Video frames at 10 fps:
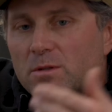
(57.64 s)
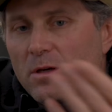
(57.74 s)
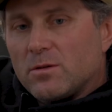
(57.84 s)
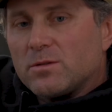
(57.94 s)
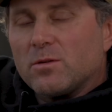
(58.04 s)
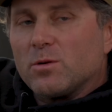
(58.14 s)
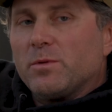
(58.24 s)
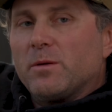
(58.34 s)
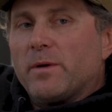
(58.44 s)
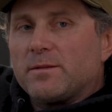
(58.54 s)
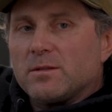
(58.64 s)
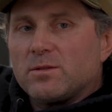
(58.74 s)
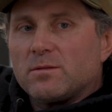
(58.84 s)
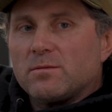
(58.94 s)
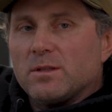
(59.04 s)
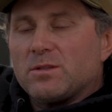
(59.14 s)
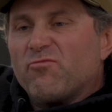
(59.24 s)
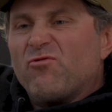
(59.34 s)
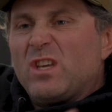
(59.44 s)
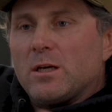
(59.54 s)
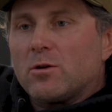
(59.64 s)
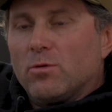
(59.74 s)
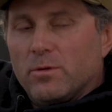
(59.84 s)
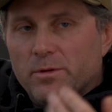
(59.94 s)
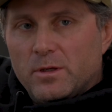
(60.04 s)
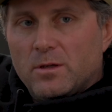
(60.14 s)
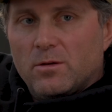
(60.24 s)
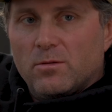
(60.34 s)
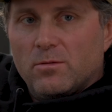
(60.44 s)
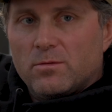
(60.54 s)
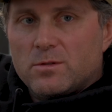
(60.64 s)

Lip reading: tell us a little bit about this vehicle that you